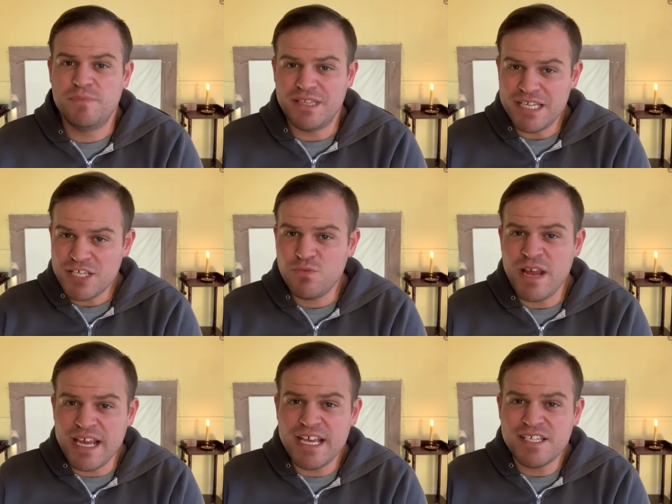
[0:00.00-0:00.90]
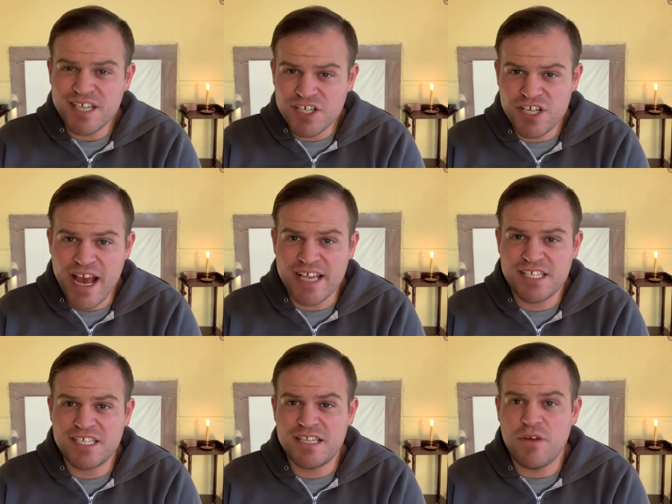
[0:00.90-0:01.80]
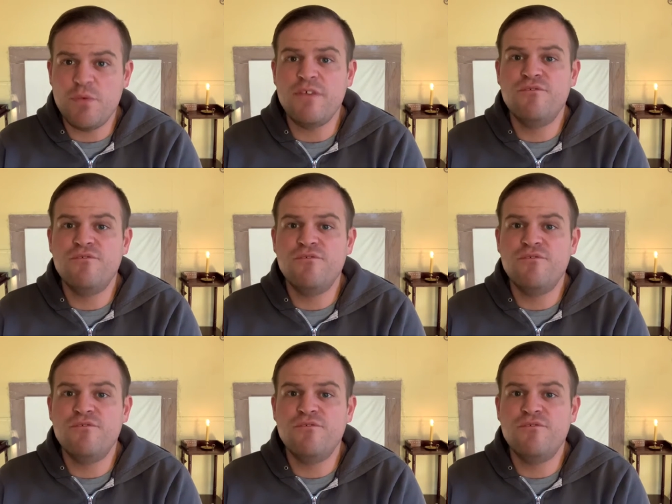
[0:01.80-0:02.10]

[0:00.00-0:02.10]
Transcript: but this week he suggests that we